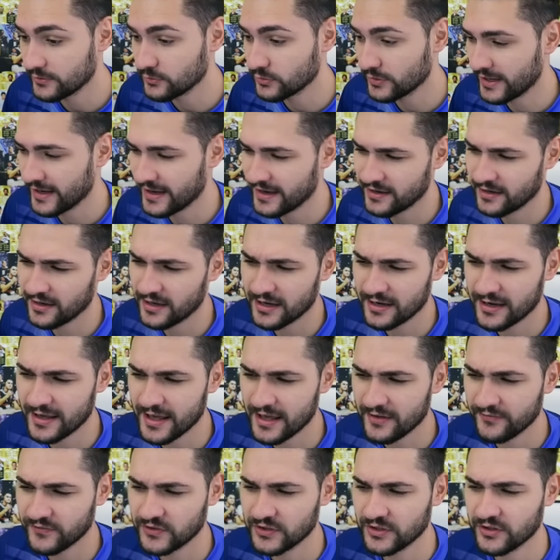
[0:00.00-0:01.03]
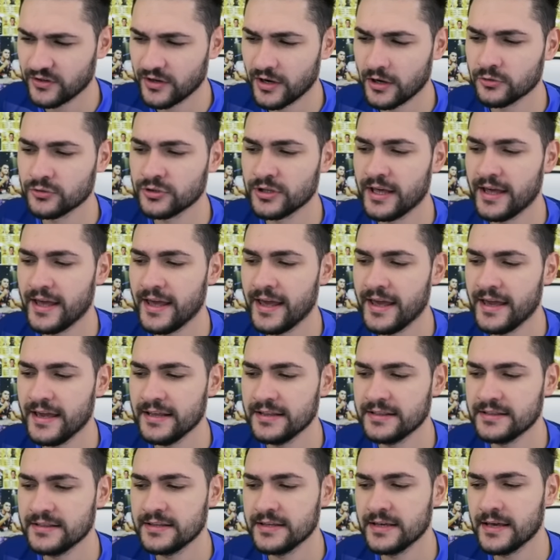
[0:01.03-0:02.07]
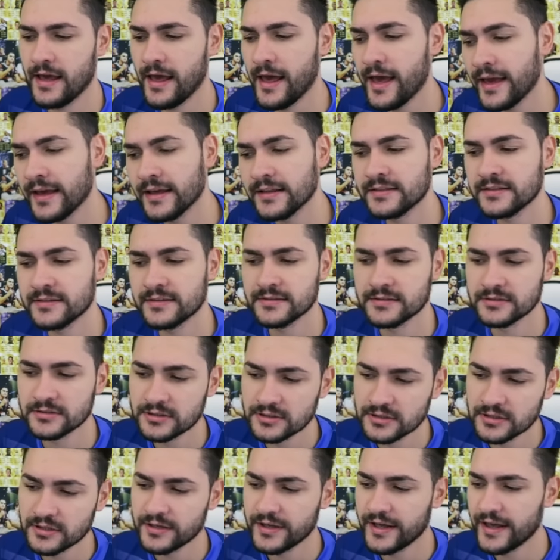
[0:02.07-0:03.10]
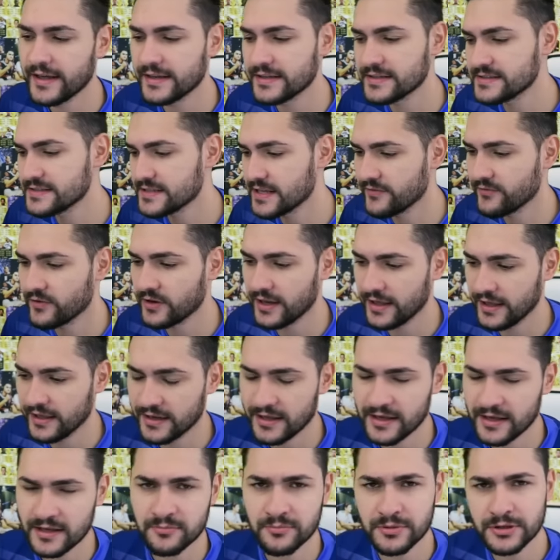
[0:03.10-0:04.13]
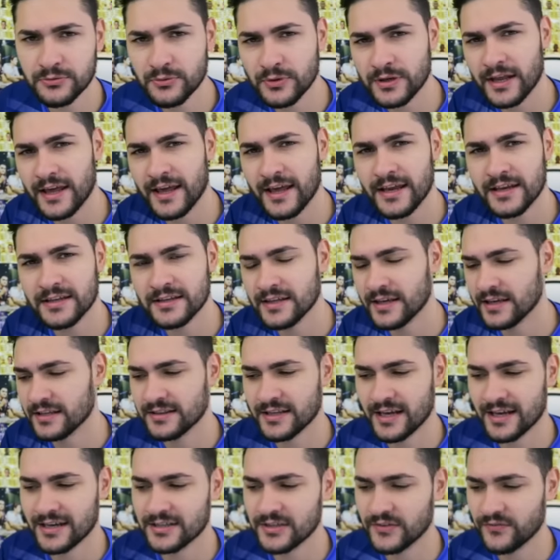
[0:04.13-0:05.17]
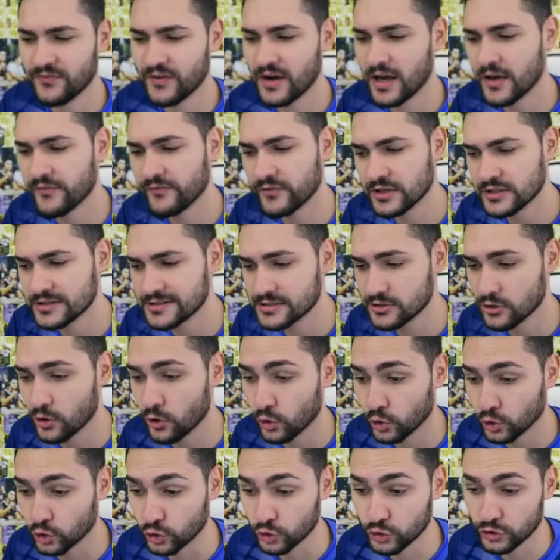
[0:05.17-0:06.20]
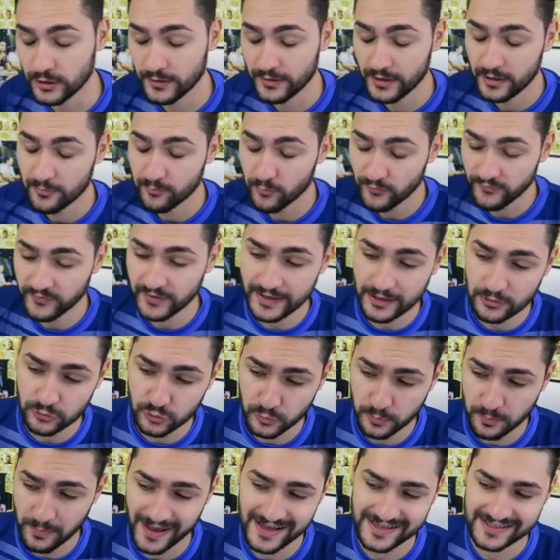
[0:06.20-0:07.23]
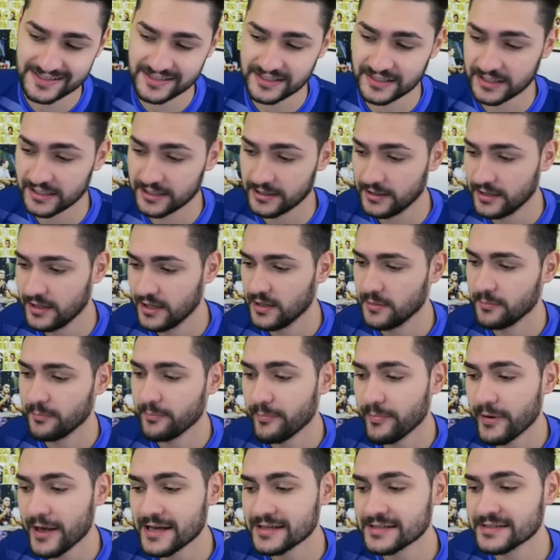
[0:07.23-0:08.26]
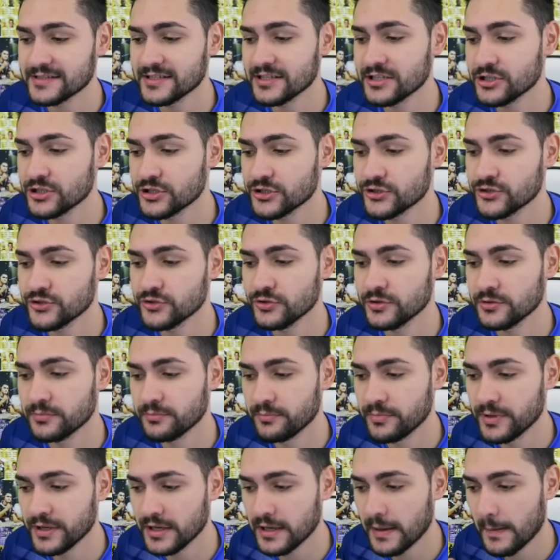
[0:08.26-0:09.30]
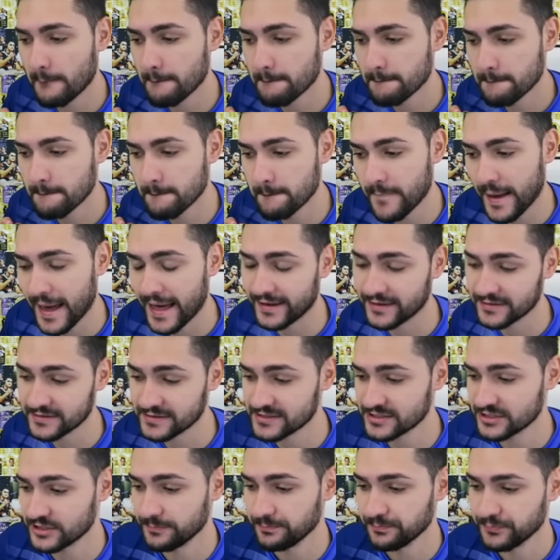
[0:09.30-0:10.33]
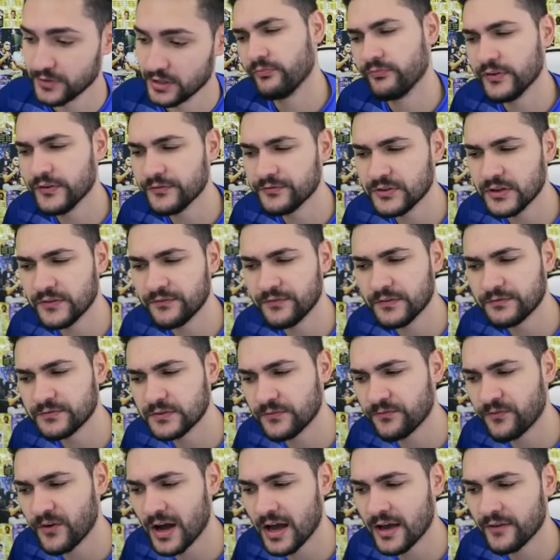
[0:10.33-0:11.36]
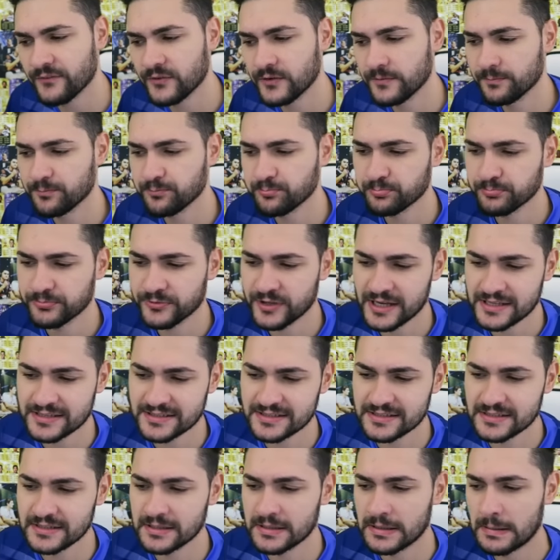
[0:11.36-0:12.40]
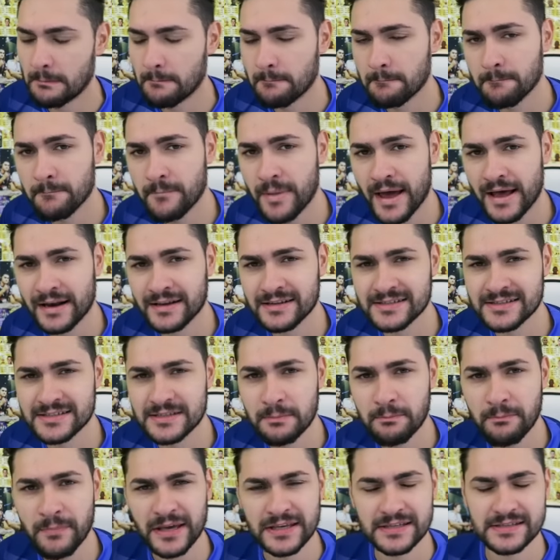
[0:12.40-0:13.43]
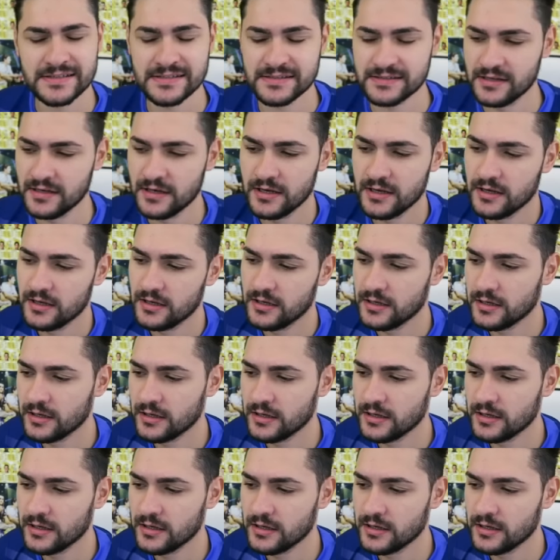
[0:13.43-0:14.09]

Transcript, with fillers: and we're gonna have here around 88. 87, 88, between 80 and 95, it's all good. Moving now to passing. Passing should be balanced. 50, 55, that's the balance, the mix